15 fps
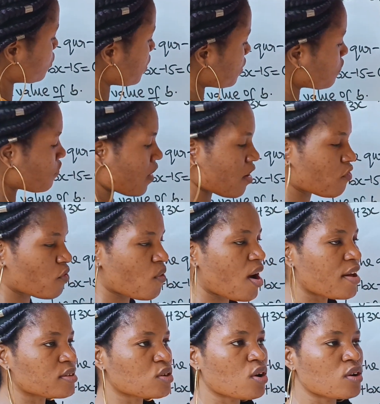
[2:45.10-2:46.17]

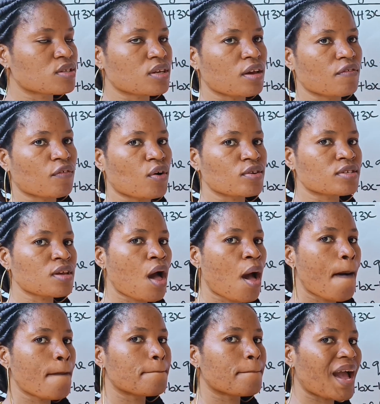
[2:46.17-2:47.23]
25y is going to give us
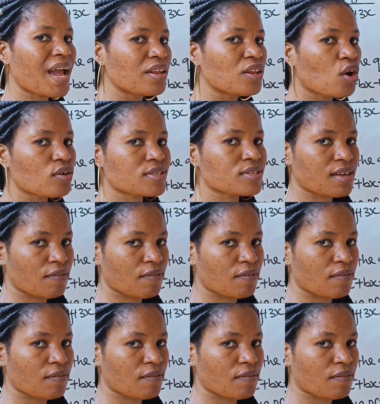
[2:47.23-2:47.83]
minus